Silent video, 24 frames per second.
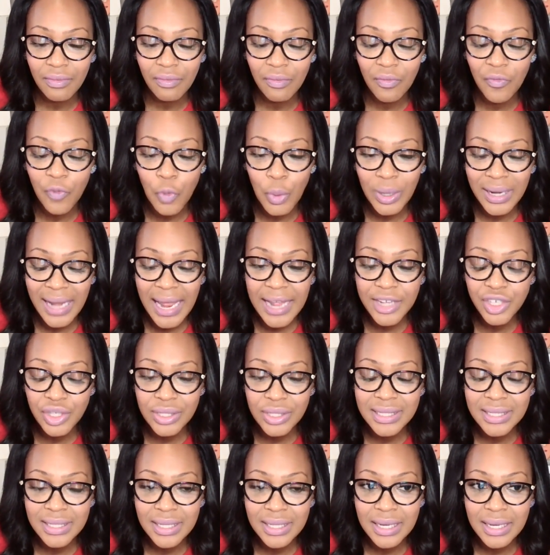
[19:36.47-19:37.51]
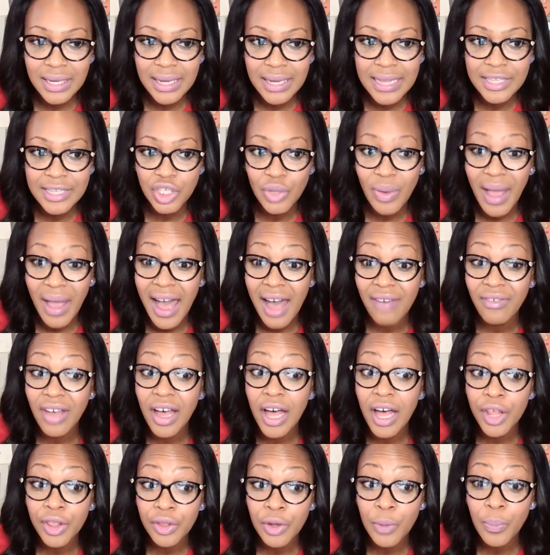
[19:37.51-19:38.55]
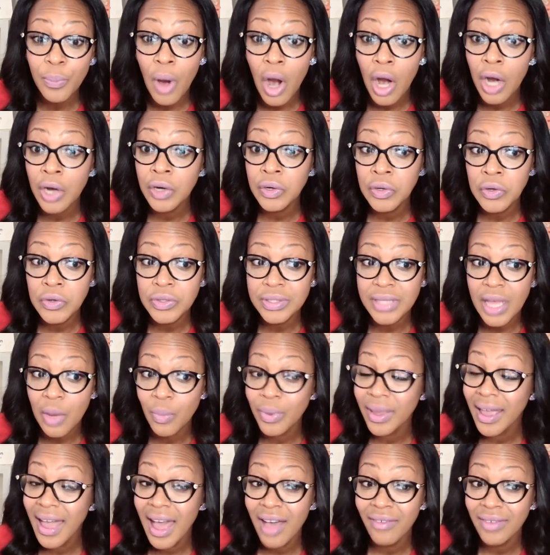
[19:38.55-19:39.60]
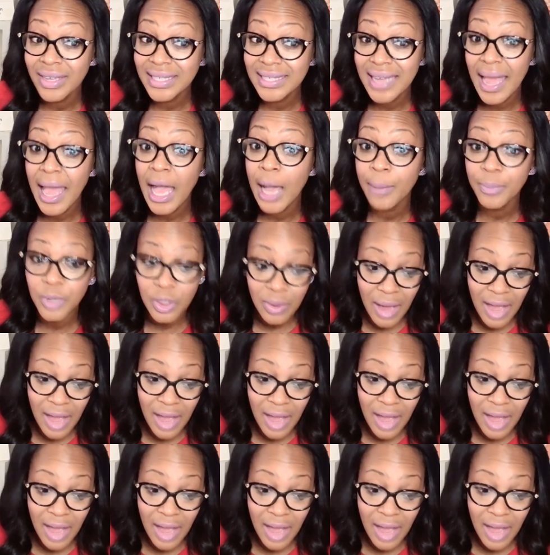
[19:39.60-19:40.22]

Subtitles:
for an agency is you have other partners that we haven't tapped.